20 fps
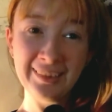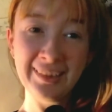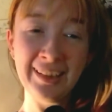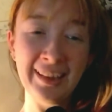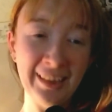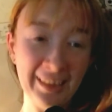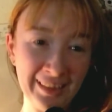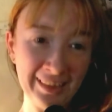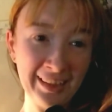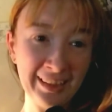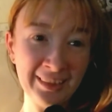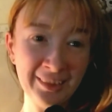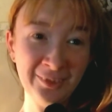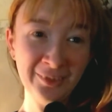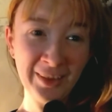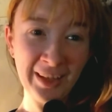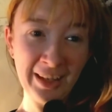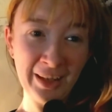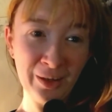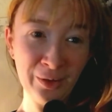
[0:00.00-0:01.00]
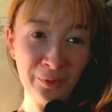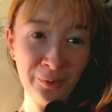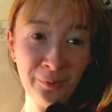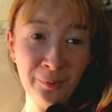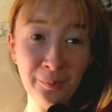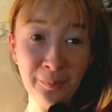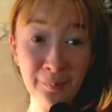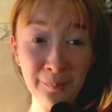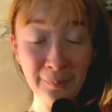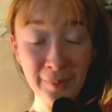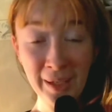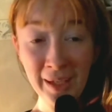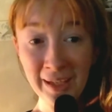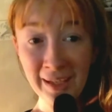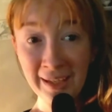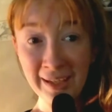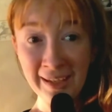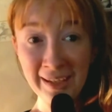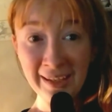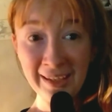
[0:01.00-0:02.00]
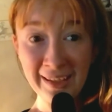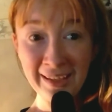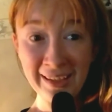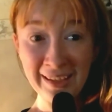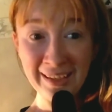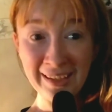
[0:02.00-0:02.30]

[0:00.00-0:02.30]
in the next video. Bye!